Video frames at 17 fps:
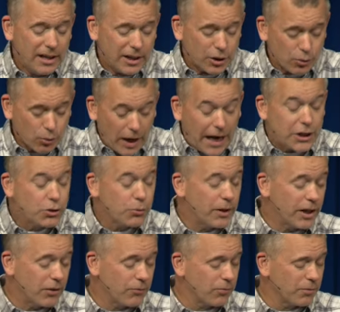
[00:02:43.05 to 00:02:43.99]

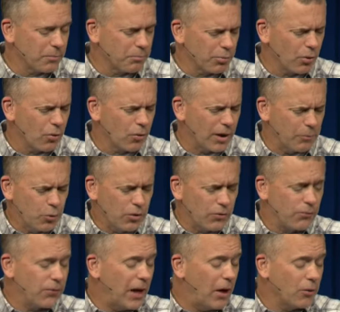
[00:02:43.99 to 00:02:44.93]
graduated from the program, who had
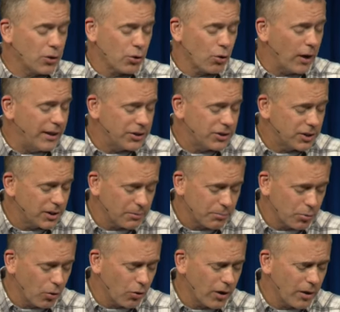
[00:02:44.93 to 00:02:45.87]
found Christ in the
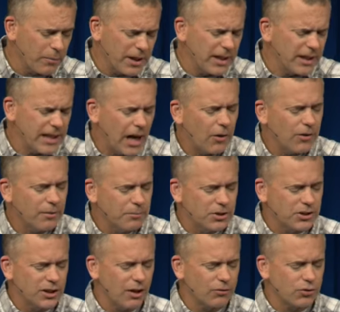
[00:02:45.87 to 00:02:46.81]
program, and now
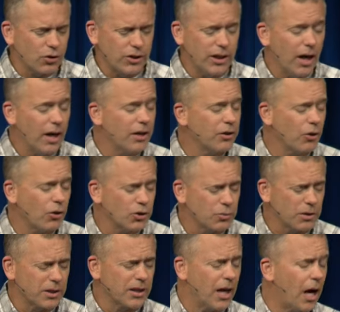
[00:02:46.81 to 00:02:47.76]
themselves are young adults
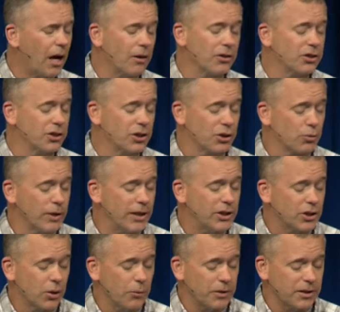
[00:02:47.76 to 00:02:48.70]
with college
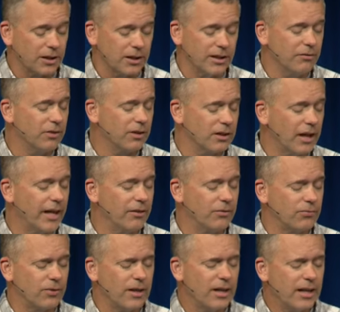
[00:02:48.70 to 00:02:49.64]
degrees going to live a
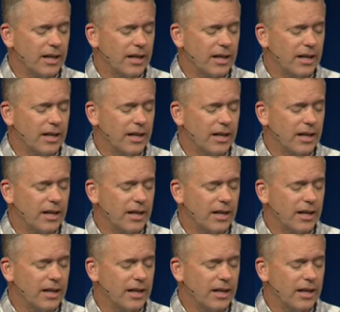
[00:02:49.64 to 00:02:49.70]
life